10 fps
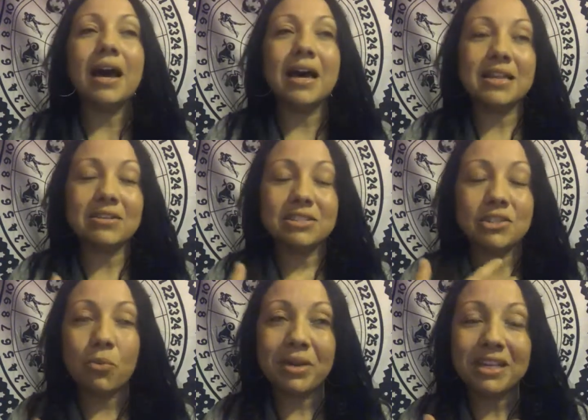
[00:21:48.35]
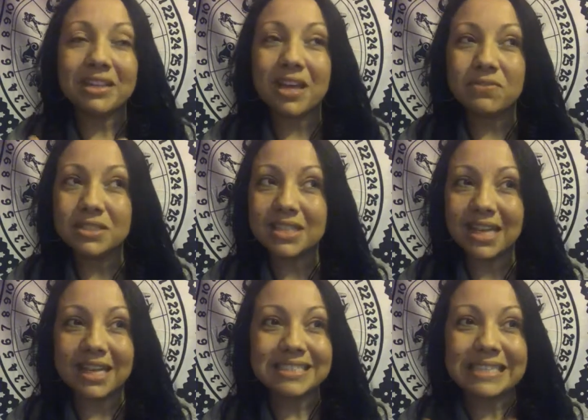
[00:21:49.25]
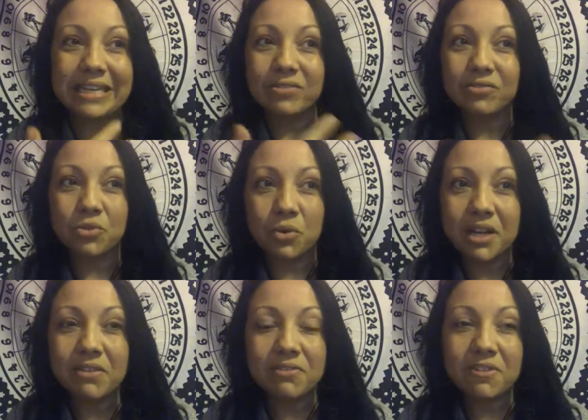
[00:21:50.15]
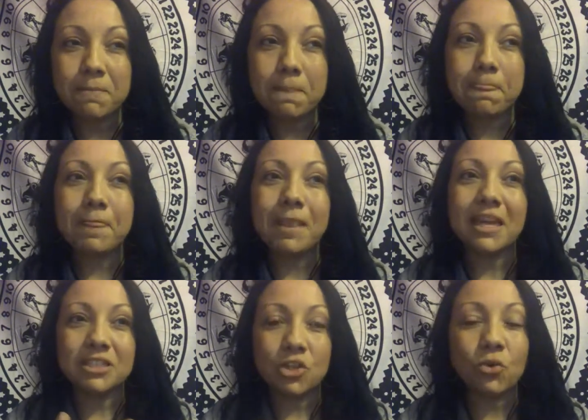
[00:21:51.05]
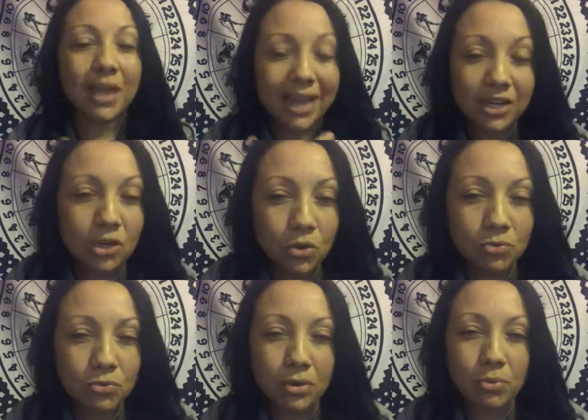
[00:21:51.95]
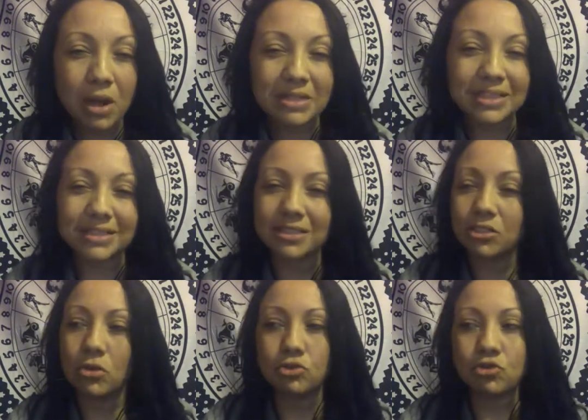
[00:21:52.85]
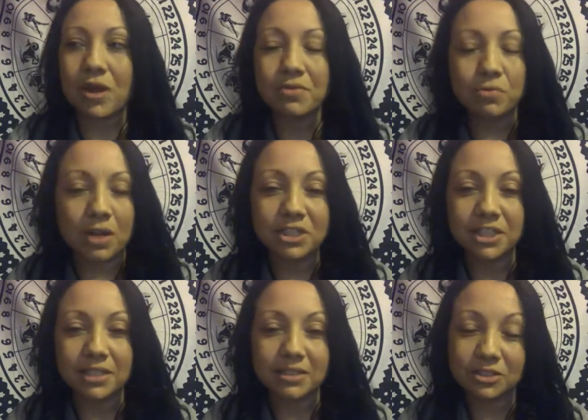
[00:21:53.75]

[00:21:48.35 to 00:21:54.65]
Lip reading: There's so many levels, like I said, of grief. And it's okay to go through the process. And don't try to rush it.